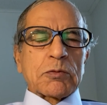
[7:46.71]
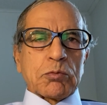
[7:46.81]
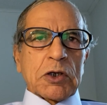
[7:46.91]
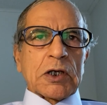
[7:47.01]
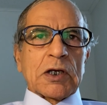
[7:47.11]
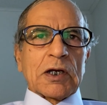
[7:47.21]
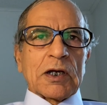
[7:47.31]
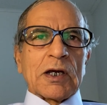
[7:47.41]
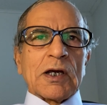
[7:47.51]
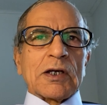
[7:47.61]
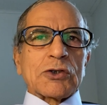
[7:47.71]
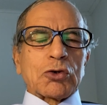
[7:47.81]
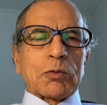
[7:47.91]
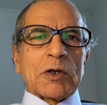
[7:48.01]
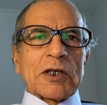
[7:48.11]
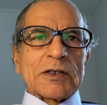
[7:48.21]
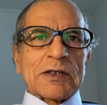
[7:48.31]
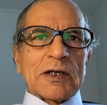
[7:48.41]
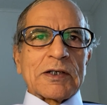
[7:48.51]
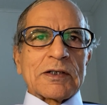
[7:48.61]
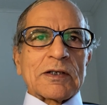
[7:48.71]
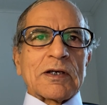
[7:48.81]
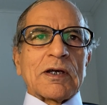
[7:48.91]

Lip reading: meaning so many sins.